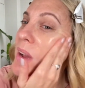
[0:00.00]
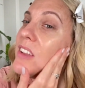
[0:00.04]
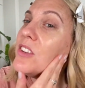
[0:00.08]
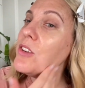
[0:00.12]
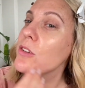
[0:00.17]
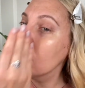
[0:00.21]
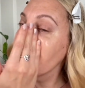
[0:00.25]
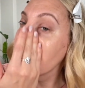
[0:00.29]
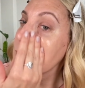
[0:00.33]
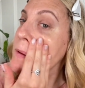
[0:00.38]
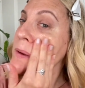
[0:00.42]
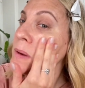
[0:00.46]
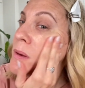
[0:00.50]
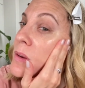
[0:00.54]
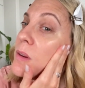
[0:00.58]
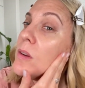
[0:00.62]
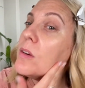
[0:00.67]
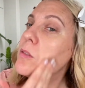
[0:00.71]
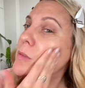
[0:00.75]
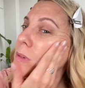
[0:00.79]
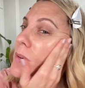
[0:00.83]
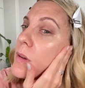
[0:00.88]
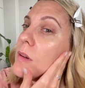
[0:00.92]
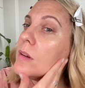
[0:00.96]
So I like to
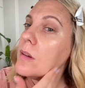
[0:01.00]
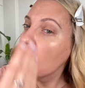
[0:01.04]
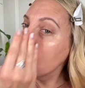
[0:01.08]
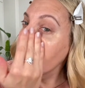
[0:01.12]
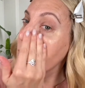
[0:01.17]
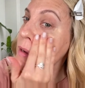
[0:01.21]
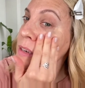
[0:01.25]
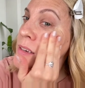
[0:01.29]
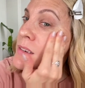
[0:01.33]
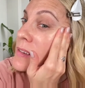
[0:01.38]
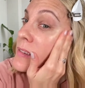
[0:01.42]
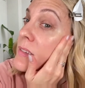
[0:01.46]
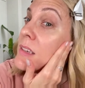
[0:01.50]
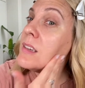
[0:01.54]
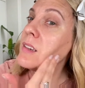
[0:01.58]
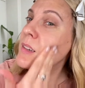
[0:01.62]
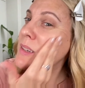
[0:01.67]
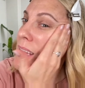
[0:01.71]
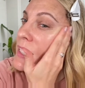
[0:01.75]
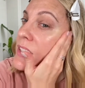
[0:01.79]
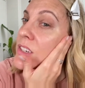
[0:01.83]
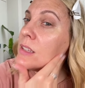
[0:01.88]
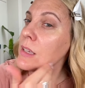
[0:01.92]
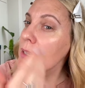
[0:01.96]
work this in with my
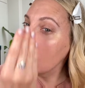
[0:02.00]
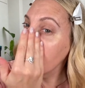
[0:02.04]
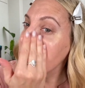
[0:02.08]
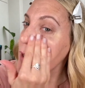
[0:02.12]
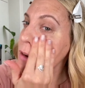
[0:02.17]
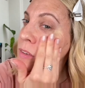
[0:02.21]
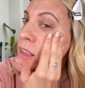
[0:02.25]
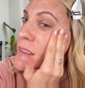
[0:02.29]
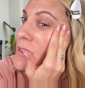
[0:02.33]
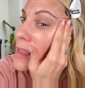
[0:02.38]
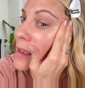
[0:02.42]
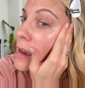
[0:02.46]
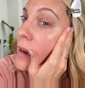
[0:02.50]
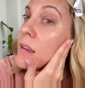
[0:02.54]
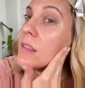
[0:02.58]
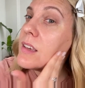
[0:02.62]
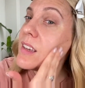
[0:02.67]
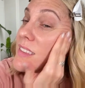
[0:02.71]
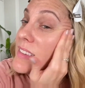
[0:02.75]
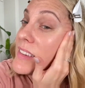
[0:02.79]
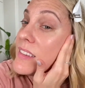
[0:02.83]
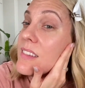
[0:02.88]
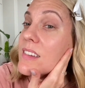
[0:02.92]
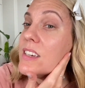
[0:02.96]
hand. You can use a brush, I
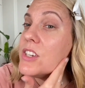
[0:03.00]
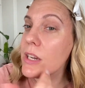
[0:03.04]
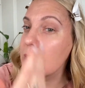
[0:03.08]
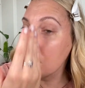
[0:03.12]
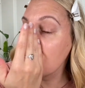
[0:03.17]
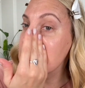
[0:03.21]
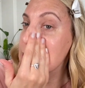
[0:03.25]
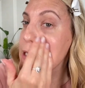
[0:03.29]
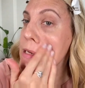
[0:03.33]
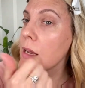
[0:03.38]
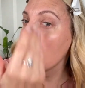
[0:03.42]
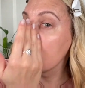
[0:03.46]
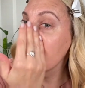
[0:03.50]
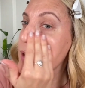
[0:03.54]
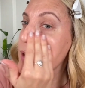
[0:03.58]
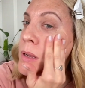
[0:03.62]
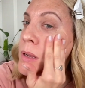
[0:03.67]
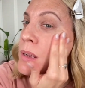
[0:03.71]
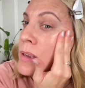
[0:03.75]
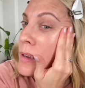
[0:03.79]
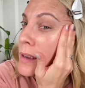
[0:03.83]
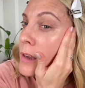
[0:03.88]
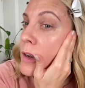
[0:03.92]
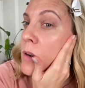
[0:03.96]
just find
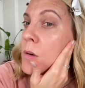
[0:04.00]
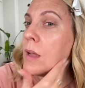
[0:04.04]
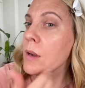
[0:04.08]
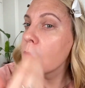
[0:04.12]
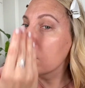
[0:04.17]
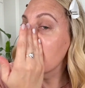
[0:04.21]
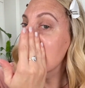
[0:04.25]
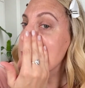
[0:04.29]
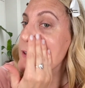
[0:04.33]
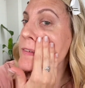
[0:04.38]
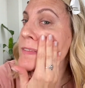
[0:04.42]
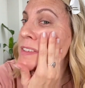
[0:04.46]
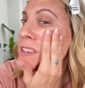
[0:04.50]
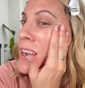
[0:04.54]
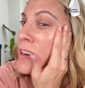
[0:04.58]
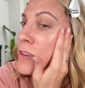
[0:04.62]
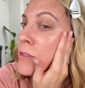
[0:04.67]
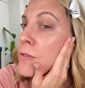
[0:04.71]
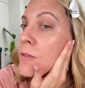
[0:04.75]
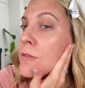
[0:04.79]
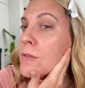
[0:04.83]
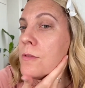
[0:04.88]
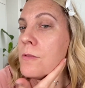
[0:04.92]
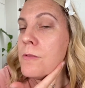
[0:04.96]
I prefer my
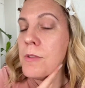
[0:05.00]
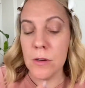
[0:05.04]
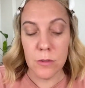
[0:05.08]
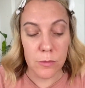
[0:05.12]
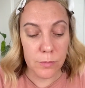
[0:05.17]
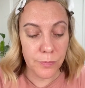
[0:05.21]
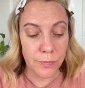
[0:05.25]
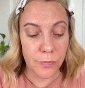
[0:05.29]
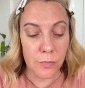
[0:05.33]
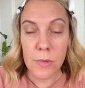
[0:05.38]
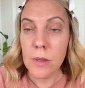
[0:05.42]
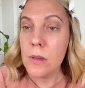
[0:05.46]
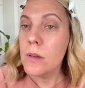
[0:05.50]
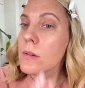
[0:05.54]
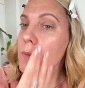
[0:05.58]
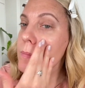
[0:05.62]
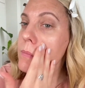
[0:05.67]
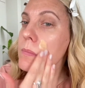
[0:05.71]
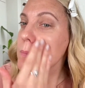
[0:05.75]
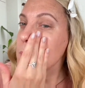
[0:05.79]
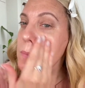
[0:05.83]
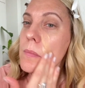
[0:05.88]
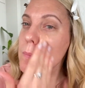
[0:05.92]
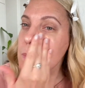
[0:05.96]
hands for
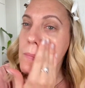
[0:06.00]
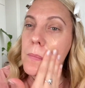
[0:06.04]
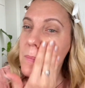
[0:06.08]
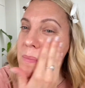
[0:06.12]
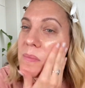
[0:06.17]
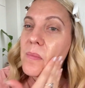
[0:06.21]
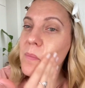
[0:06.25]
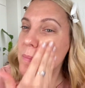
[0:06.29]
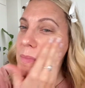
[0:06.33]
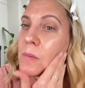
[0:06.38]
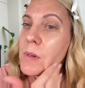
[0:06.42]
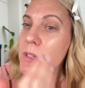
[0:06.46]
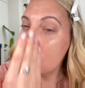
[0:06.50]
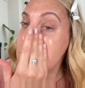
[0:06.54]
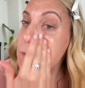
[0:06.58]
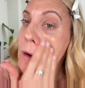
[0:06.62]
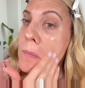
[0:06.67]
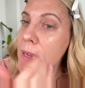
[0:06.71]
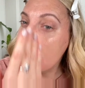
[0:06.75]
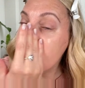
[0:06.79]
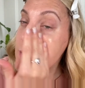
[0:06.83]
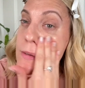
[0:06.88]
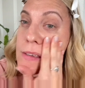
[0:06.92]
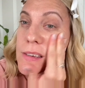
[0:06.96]
this
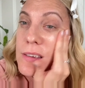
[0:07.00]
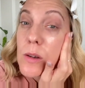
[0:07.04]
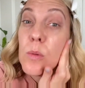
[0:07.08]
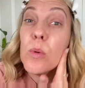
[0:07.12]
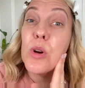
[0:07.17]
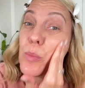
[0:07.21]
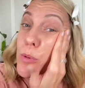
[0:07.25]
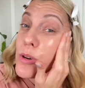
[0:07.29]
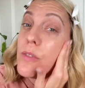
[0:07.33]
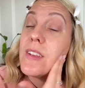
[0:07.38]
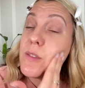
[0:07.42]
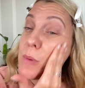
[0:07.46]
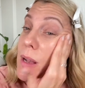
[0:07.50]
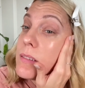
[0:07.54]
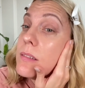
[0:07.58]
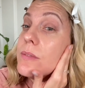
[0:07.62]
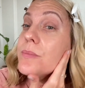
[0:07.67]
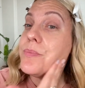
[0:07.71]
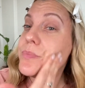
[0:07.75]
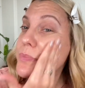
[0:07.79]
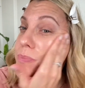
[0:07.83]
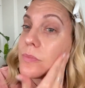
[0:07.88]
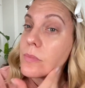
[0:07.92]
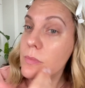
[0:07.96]
consistency. It kind of goes from
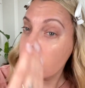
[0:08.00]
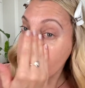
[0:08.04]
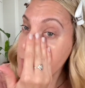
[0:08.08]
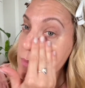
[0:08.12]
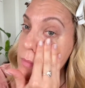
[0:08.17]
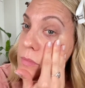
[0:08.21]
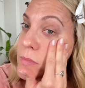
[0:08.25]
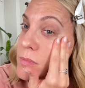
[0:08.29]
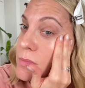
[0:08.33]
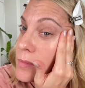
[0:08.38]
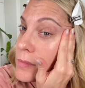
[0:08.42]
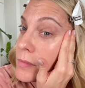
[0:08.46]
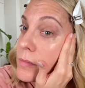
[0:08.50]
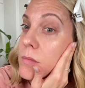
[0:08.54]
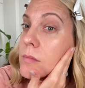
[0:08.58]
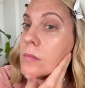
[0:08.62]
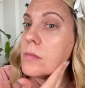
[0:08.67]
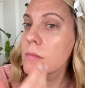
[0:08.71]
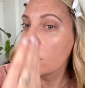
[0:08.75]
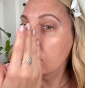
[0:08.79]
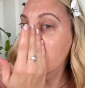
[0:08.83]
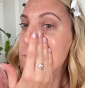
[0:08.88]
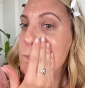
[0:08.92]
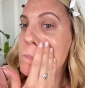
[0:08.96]
being a really runny
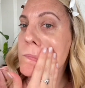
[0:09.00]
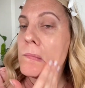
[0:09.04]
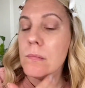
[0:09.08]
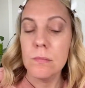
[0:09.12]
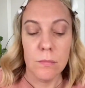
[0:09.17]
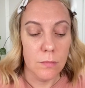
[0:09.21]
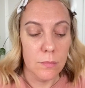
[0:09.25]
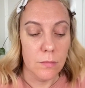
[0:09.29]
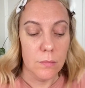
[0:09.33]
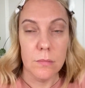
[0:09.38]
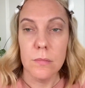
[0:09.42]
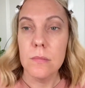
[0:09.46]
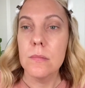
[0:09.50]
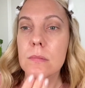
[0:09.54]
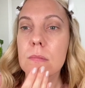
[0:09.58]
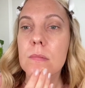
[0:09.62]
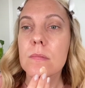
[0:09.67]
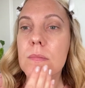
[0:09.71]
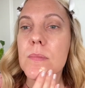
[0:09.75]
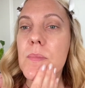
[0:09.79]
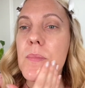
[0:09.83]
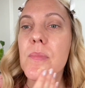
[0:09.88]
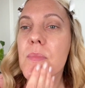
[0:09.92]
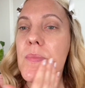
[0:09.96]
texture to a little
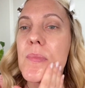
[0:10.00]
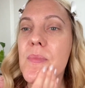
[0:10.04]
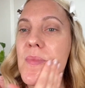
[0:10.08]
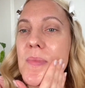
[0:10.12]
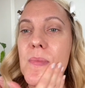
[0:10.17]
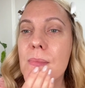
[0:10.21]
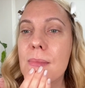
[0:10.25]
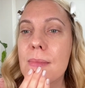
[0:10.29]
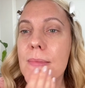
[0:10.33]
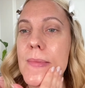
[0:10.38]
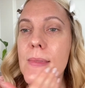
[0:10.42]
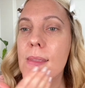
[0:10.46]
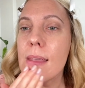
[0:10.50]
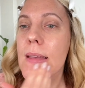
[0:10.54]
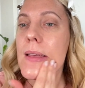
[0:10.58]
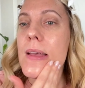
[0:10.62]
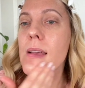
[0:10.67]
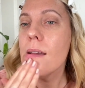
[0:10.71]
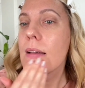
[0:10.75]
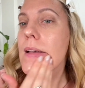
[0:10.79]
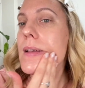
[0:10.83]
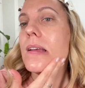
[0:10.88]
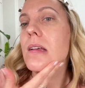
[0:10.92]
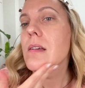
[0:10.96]
bit thicker, so your
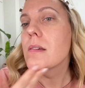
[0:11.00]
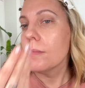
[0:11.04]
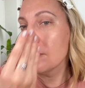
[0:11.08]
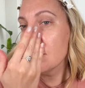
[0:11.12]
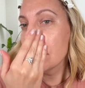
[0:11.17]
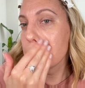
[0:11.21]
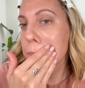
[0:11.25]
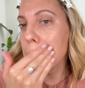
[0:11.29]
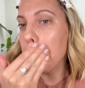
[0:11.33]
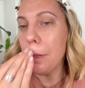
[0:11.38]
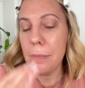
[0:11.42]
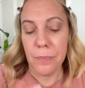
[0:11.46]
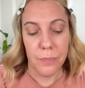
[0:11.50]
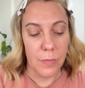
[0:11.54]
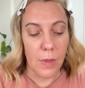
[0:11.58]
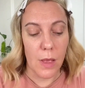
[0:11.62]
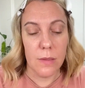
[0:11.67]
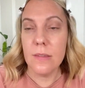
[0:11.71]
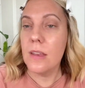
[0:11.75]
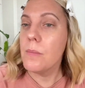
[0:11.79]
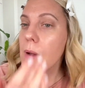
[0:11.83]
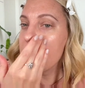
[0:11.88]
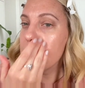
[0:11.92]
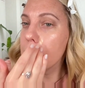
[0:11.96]
hand is perfect. You can tell
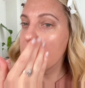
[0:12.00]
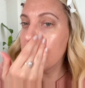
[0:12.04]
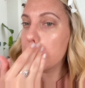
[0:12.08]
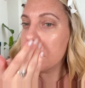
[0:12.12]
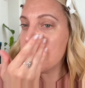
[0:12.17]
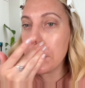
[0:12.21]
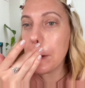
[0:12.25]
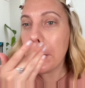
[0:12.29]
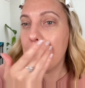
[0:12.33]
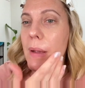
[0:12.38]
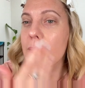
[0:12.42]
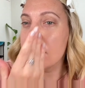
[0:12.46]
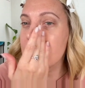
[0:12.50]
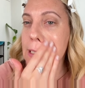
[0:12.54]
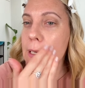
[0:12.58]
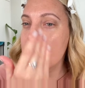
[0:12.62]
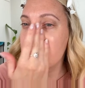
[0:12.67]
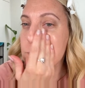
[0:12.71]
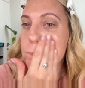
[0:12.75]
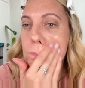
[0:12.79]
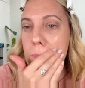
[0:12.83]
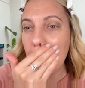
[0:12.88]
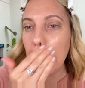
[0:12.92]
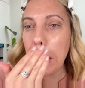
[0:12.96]
exactly when it's kind
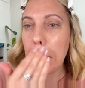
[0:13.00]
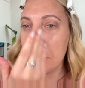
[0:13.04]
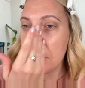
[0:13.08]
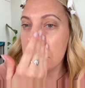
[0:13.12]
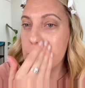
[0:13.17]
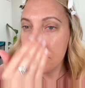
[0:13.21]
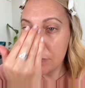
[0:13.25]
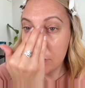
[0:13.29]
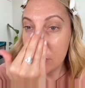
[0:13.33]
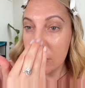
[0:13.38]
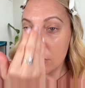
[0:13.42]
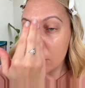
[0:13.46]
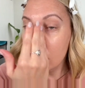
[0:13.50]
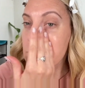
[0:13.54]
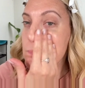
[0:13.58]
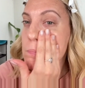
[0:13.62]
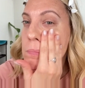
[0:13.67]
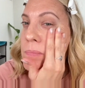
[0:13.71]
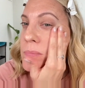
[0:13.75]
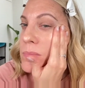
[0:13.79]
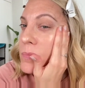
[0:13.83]
of finished working it in.